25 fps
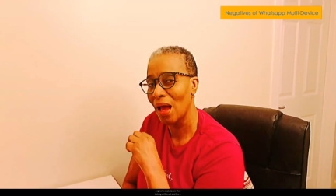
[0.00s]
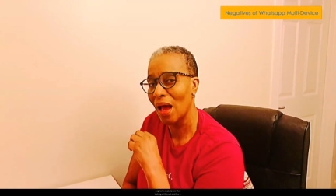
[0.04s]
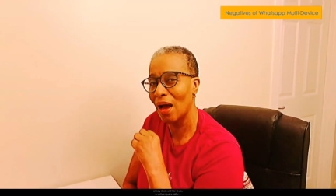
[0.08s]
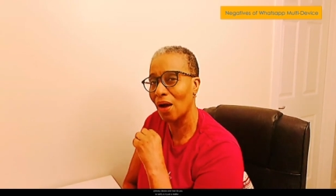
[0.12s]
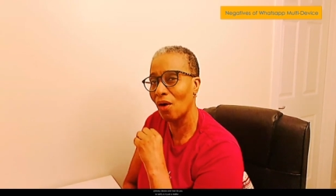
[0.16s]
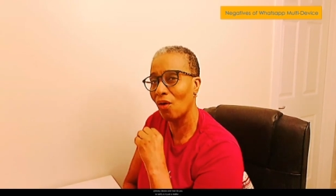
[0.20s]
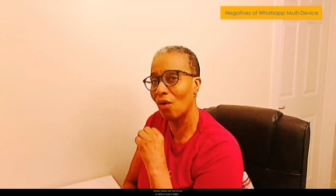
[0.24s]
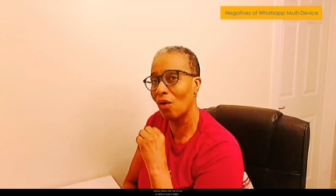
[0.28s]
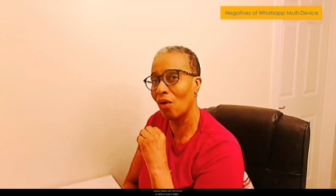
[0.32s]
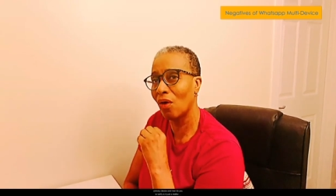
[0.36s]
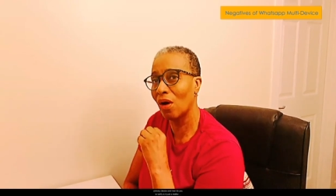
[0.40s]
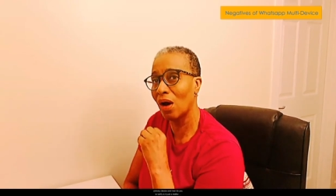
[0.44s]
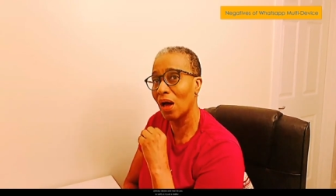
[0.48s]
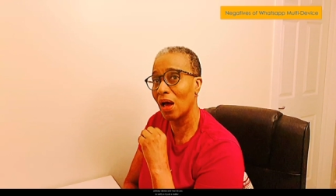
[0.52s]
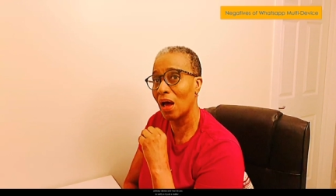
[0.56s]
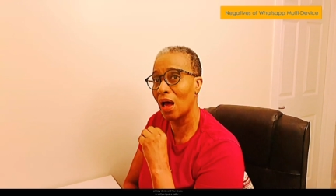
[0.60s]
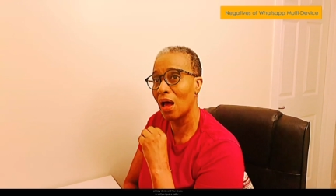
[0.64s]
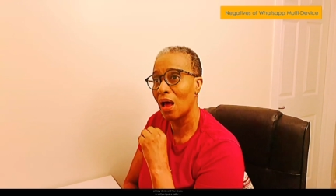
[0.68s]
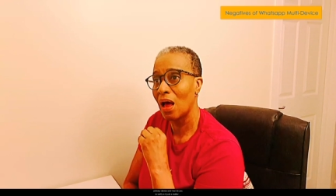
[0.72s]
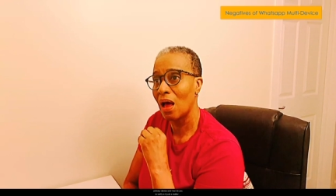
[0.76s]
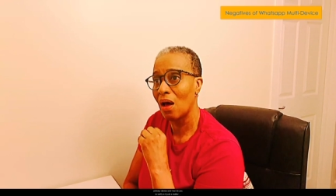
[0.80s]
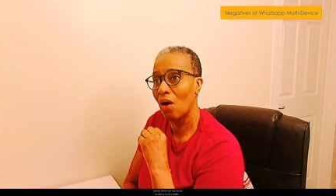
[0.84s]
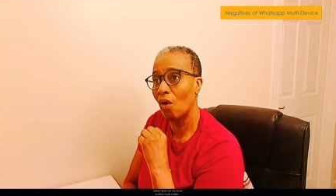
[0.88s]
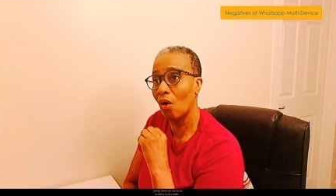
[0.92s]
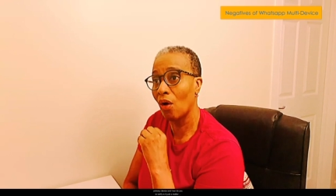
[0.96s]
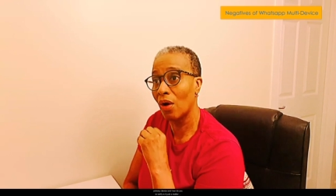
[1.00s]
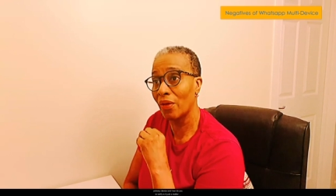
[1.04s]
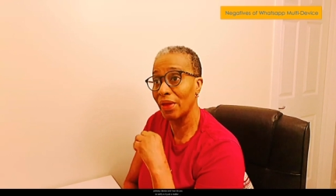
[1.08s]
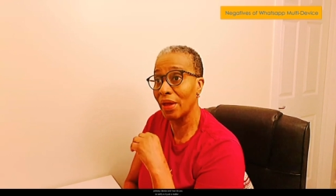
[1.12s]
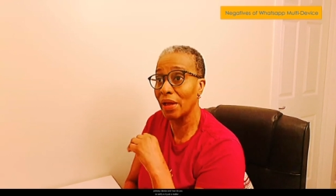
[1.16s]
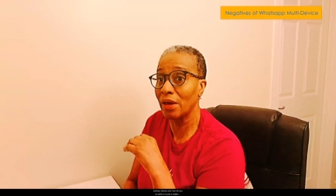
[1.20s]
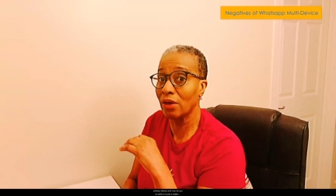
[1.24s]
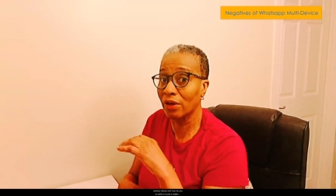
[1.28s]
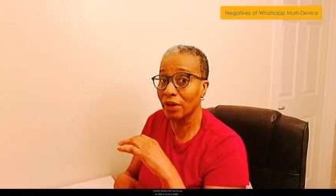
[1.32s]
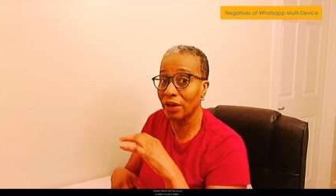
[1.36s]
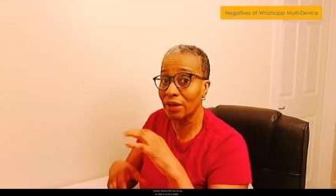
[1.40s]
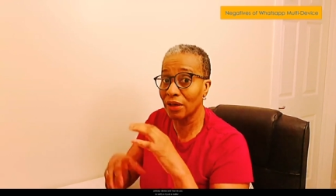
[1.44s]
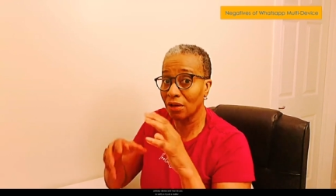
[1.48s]
Or, or are they
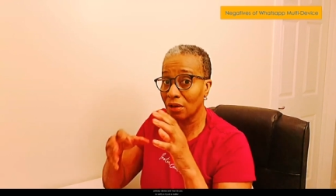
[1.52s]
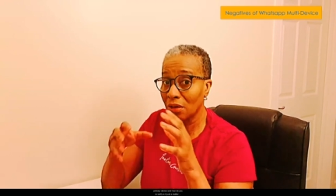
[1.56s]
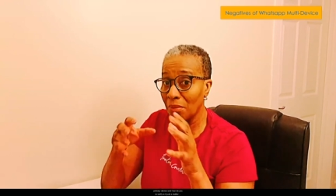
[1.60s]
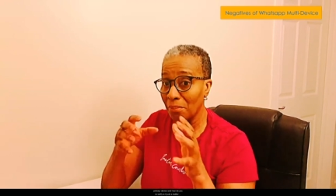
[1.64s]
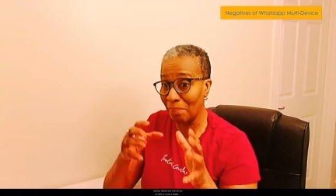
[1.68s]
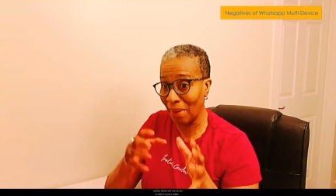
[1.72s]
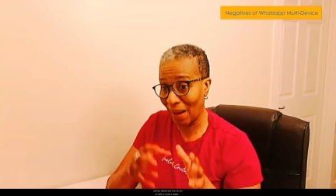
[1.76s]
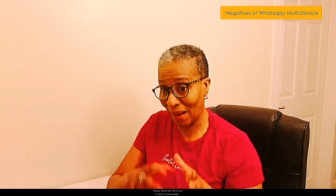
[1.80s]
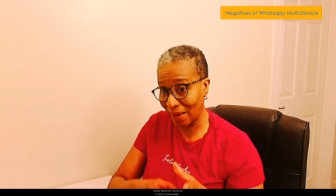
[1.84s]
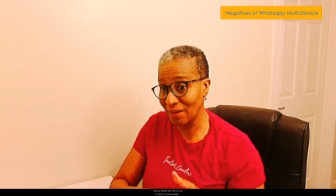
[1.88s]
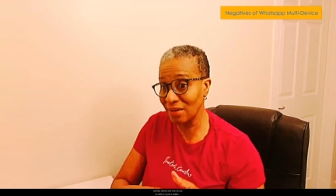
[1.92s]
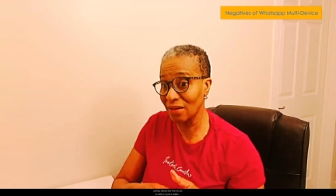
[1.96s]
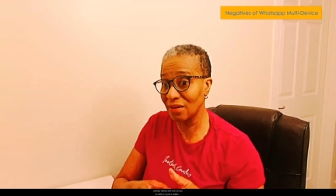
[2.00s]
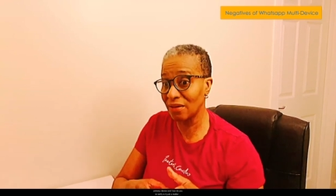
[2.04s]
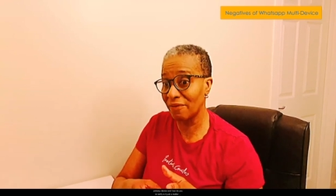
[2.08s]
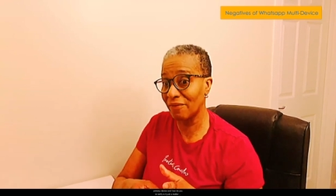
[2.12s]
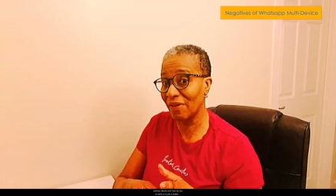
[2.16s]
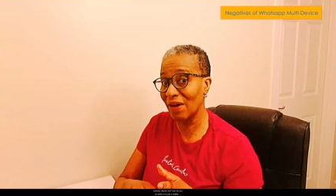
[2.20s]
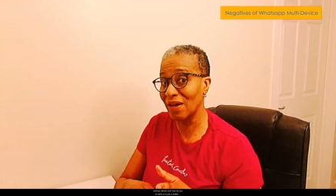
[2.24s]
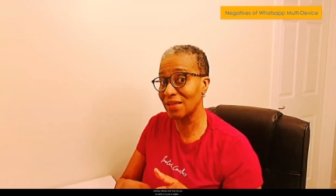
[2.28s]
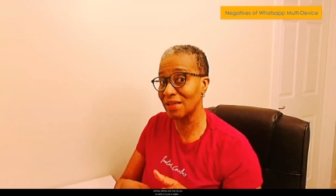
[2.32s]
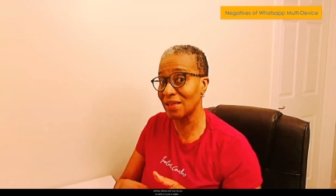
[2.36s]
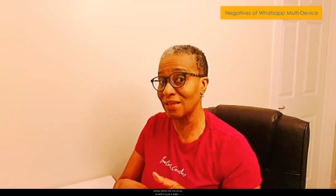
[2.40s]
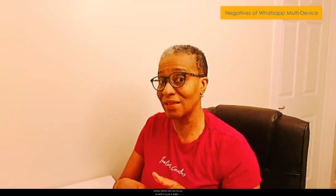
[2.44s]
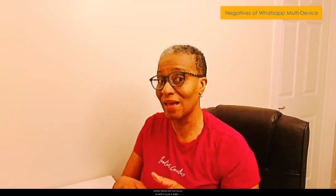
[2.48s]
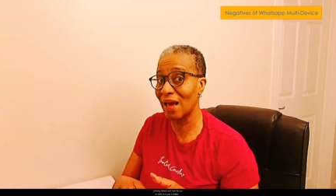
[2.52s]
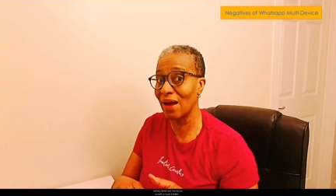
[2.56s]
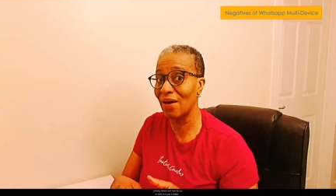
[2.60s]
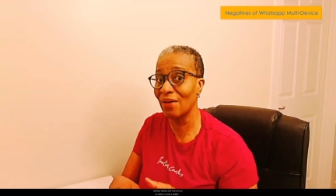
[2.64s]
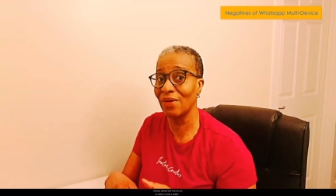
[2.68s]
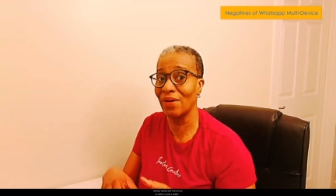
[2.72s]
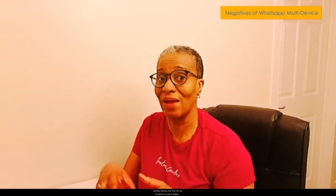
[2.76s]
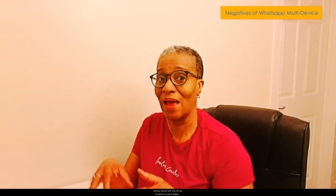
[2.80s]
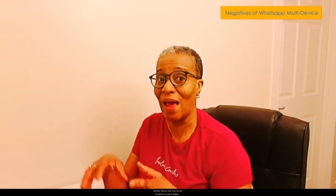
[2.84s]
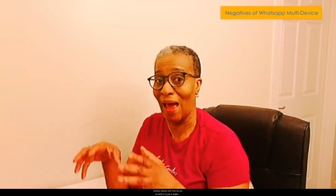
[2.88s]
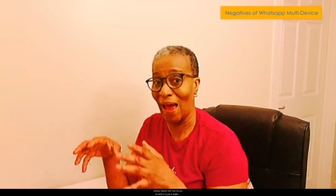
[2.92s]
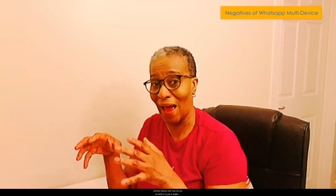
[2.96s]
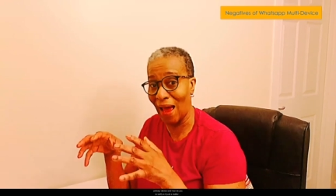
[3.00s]
locking the companion devices out
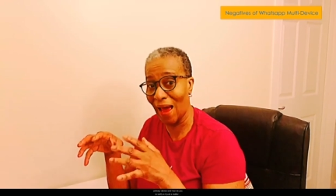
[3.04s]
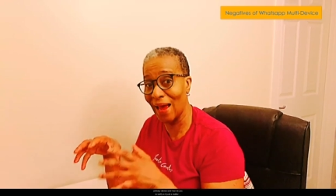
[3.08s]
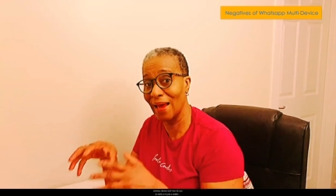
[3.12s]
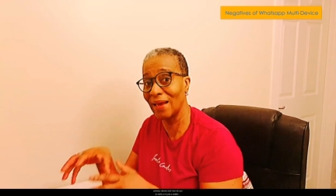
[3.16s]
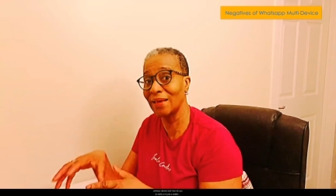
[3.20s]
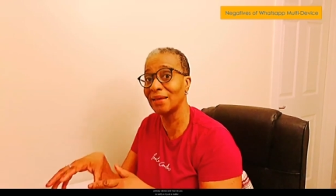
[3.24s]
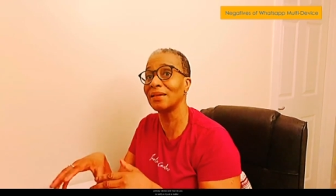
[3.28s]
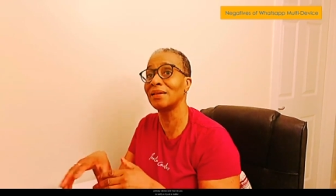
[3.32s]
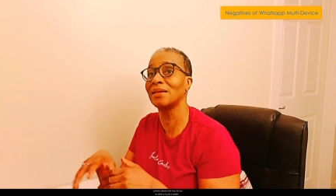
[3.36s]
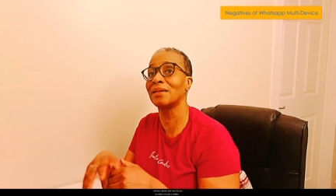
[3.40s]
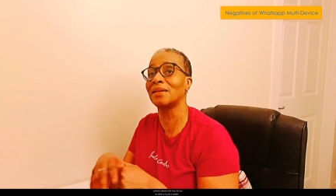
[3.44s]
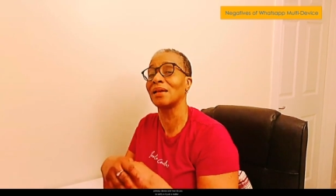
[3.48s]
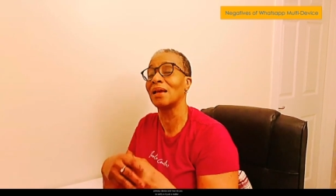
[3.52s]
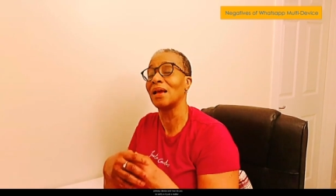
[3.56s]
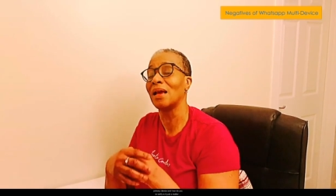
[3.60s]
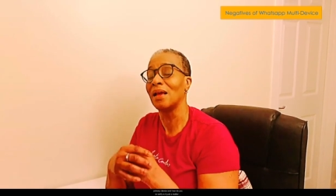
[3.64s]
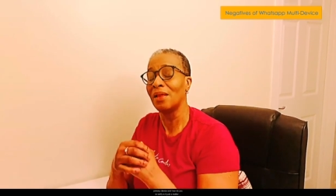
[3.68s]
and